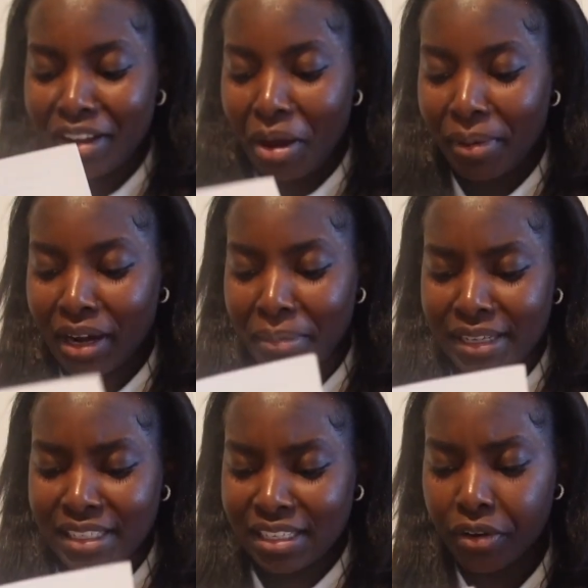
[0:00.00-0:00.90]
Oh my God, my
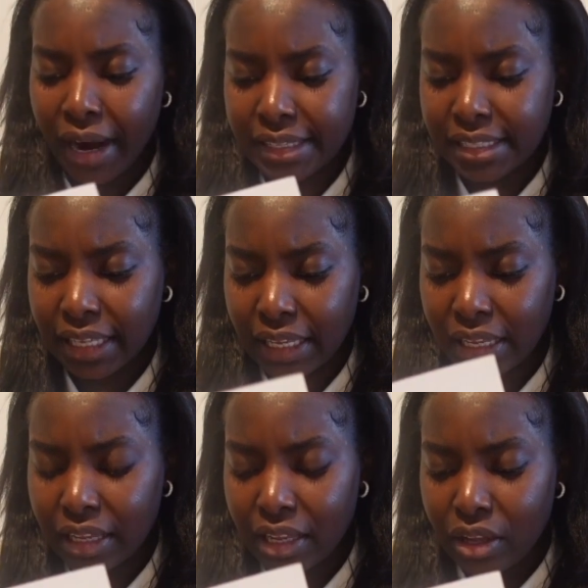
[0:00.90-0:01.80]
sister
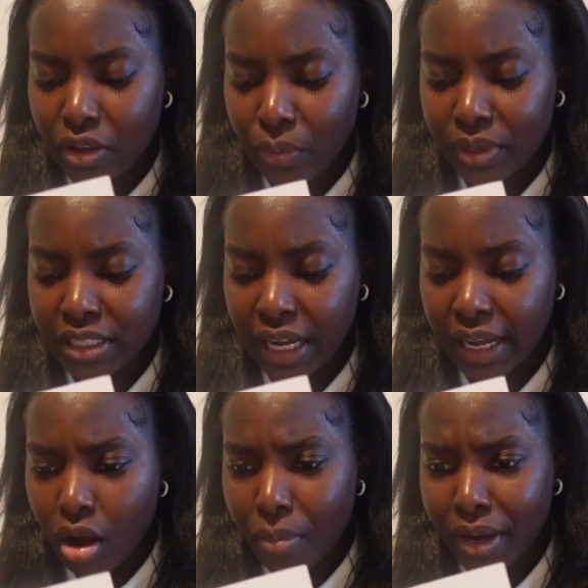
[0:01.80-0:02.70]
Gracie was
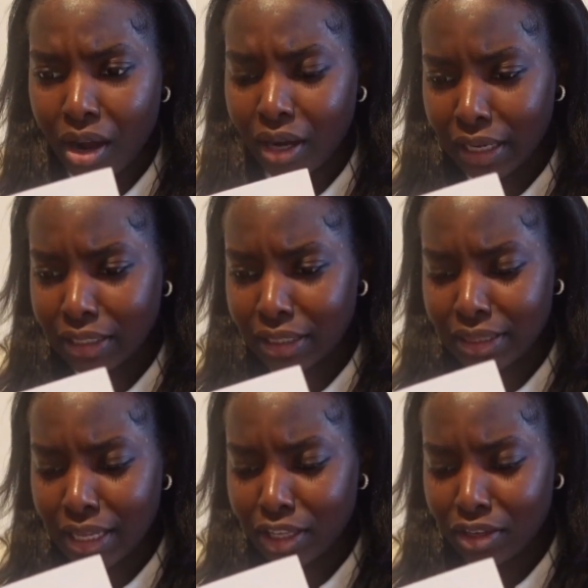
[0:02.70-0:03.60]
like, oh my God, I didn't
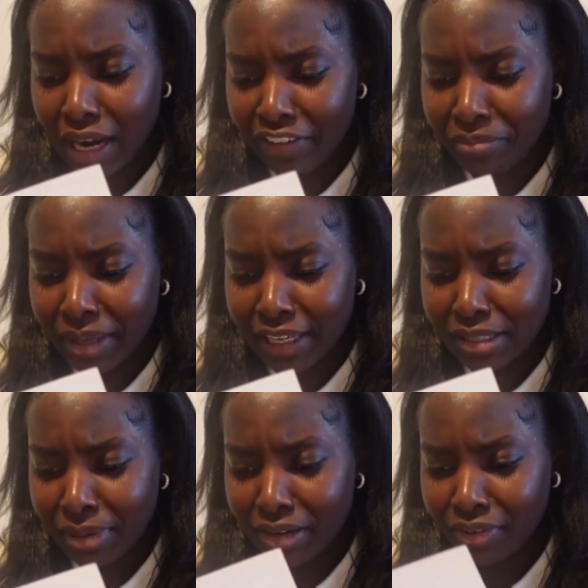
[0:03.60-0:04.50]
think you'd have me as
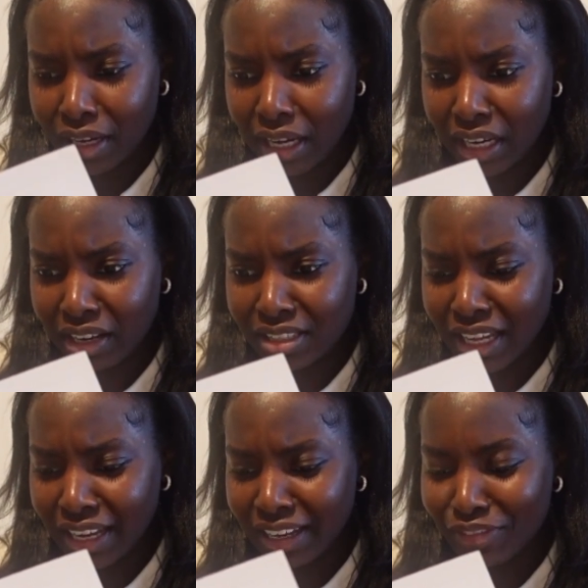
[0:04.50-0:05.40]
your maid of honor. And I was
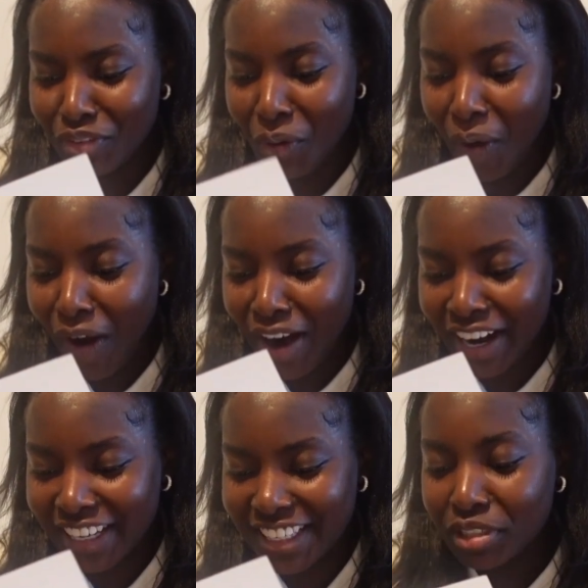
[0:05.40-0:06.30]
like, of
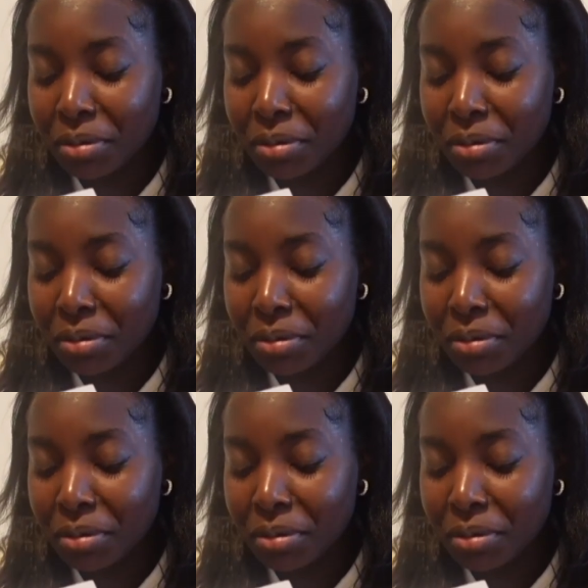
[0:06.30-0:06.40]
course.